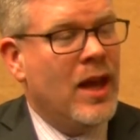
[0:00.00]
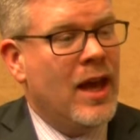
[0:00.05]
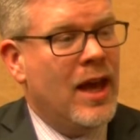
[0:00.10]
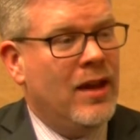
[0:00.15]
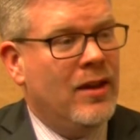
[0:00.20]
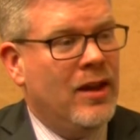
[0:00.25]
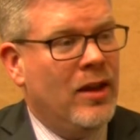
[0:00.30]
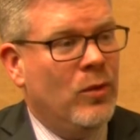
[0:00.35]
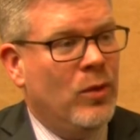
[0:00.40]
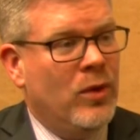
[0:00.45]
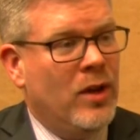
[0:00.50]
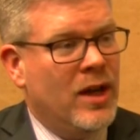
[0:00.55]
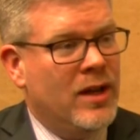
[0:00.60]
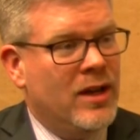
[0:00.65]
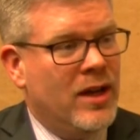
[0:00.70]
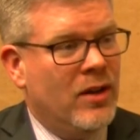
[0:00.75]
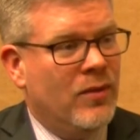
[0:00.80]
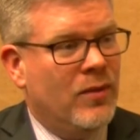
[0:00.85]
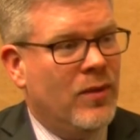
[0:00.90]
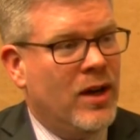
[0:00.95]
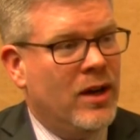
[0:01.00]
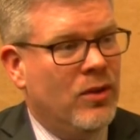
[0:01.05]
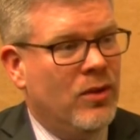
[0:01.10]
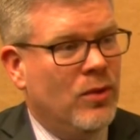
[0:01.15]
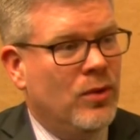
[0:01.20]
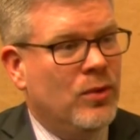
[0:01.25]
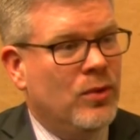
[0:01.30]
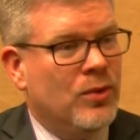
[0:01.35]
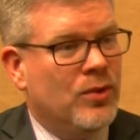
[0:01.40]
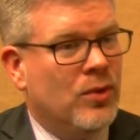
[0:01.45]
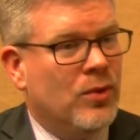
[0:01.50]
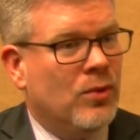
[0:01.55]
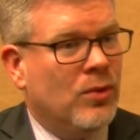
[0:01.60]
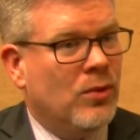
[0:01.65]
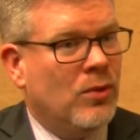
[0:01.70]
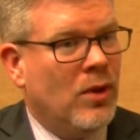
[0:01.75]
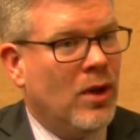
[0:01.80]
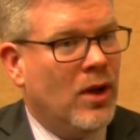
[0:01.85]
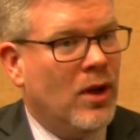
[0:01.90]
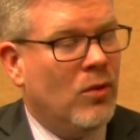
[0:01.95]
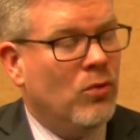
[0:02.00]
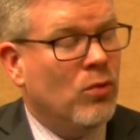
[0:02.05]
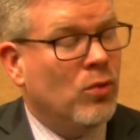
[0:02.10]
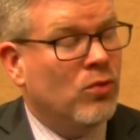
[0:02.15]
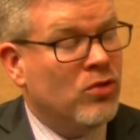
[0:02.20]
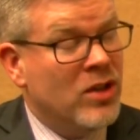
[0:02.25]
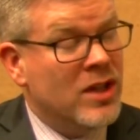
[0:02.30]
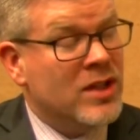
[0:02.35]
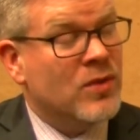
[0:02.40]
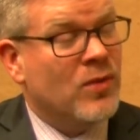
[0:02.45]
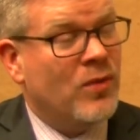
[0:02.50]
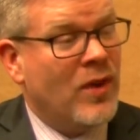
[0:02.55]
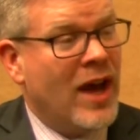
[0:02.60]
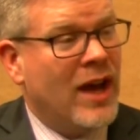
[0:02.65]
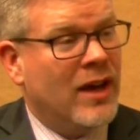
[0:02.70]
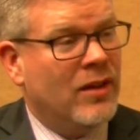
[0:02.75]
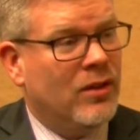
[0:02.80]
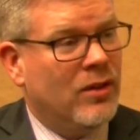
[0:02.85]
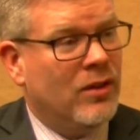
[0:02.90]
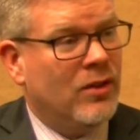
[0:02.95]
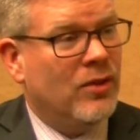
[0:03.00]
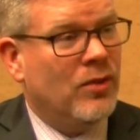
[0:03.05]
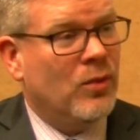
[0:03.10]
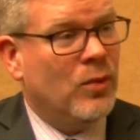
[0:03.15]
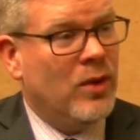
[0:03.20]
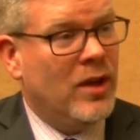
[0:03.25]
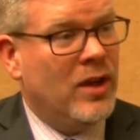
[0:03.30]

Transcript: and then we identified those risk factors.